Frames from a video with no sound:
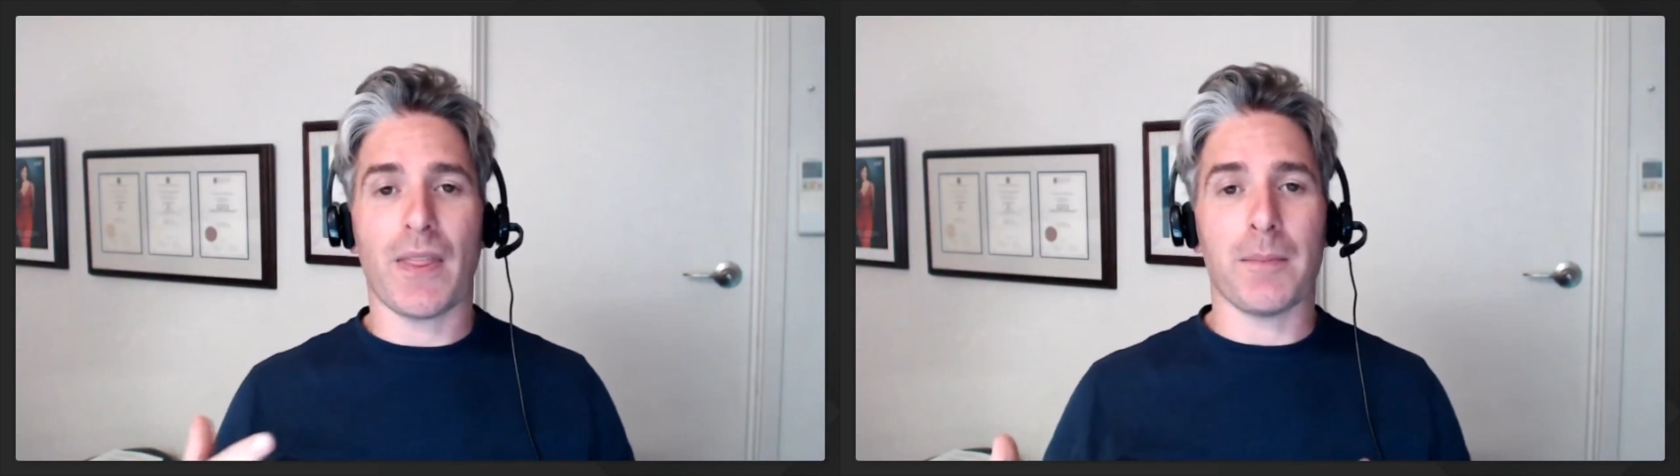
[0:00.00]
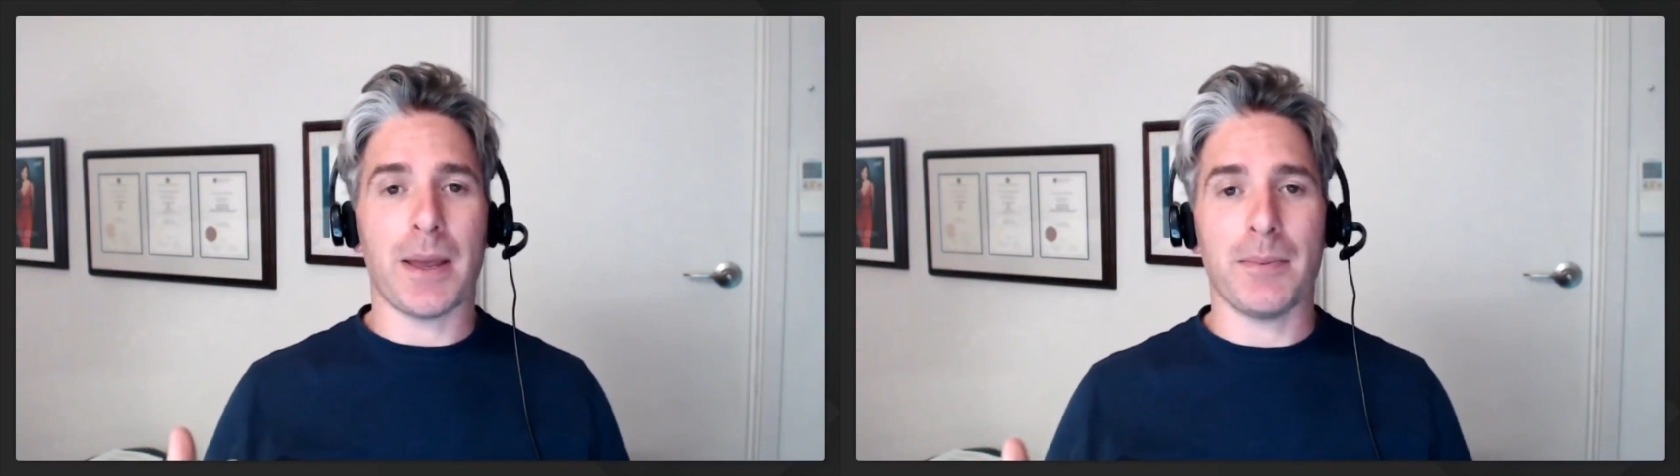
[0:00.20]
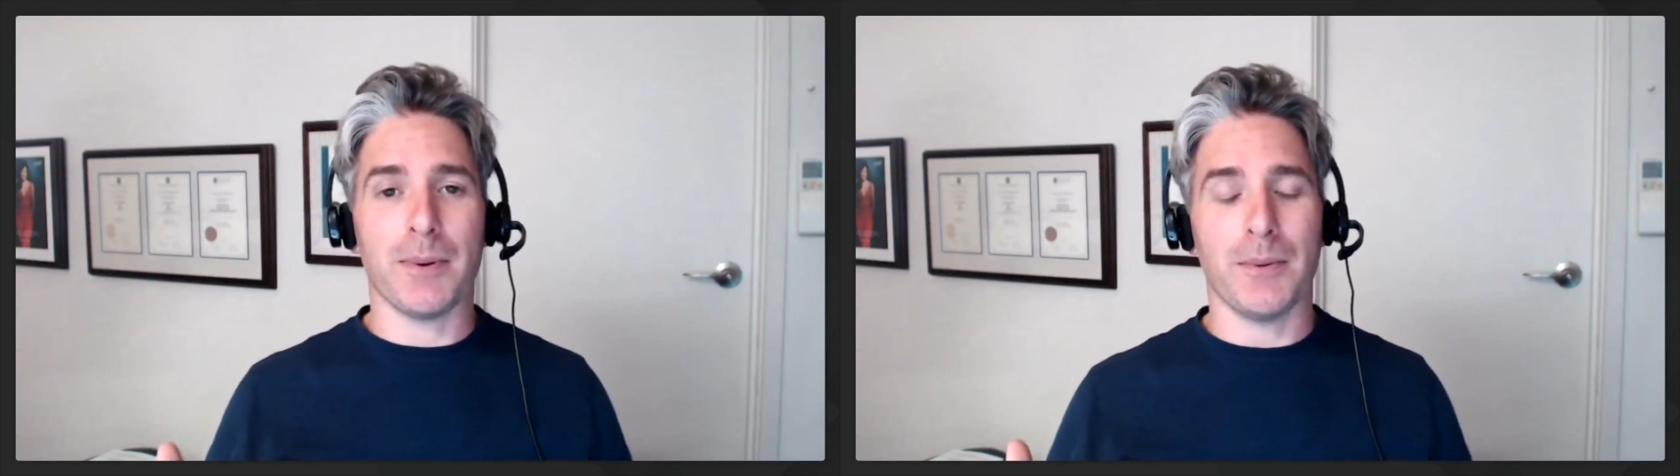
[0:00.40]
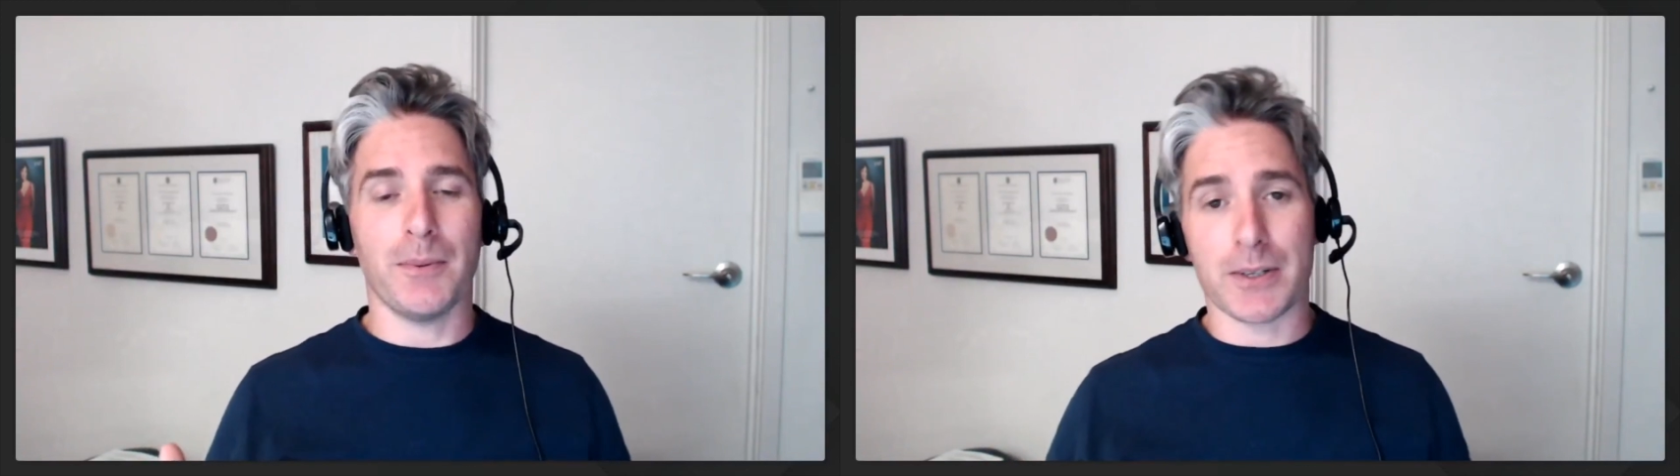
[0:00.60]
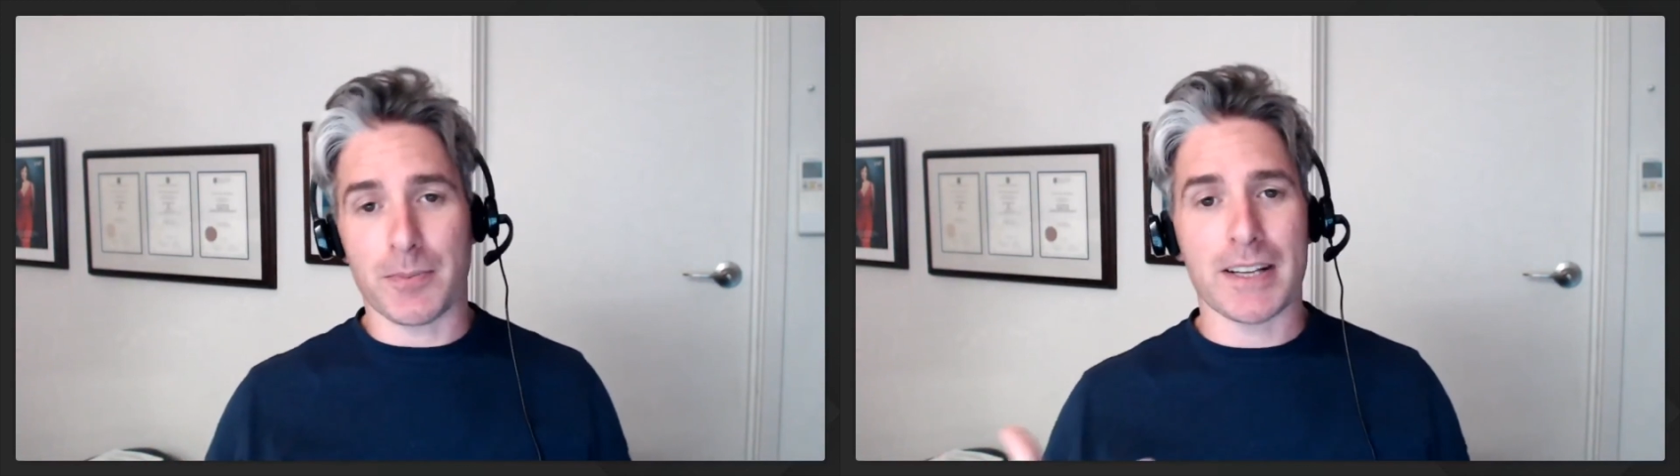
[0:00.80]
people,
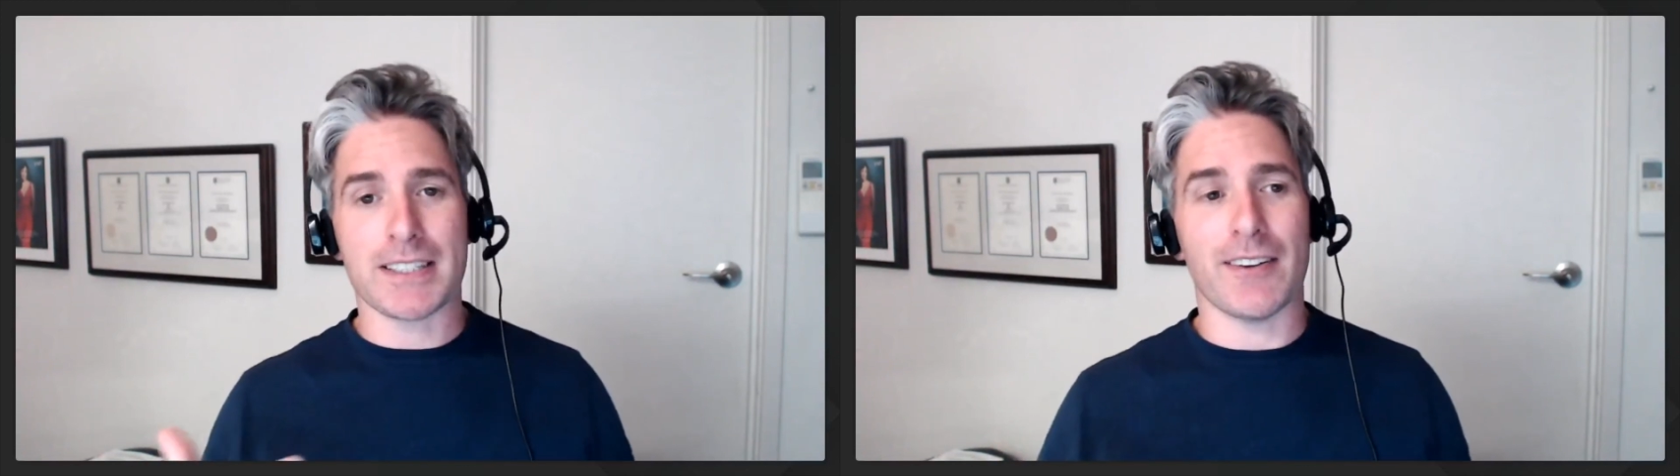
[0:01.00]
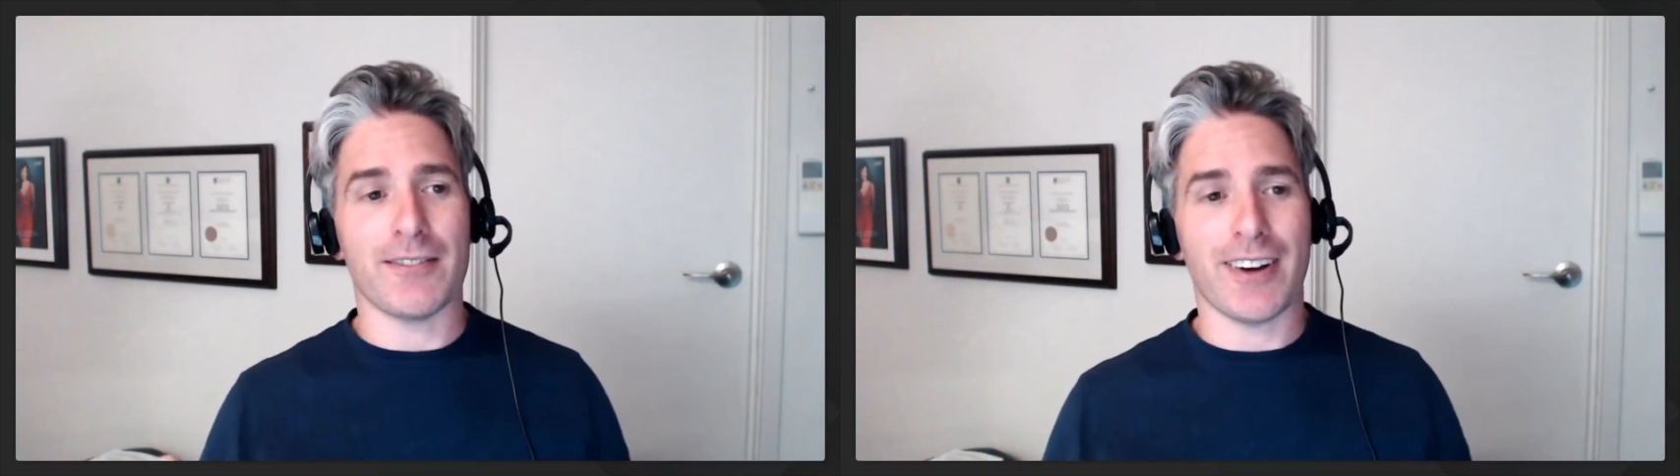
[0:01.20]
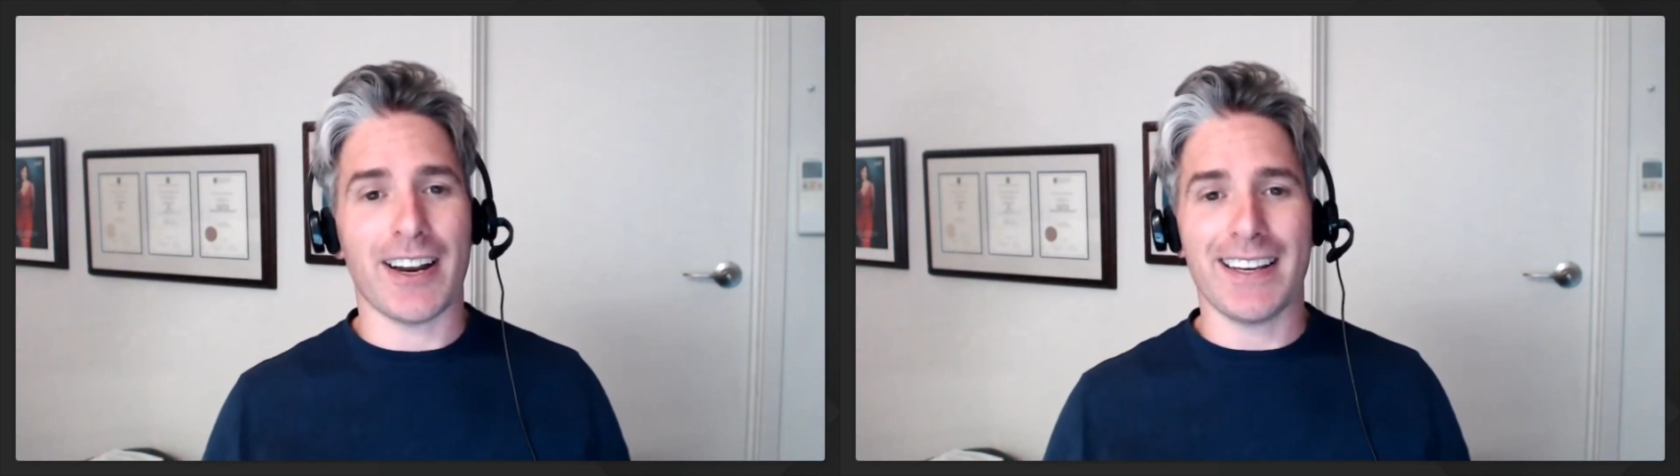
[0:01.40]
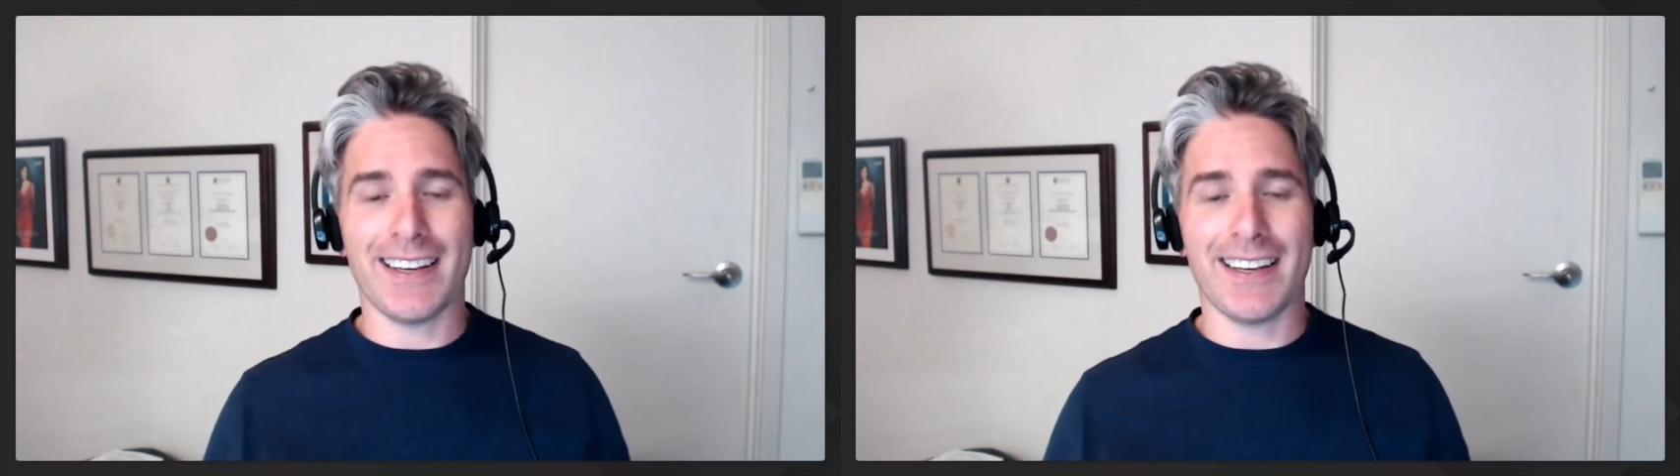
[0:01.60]
which might sound funny,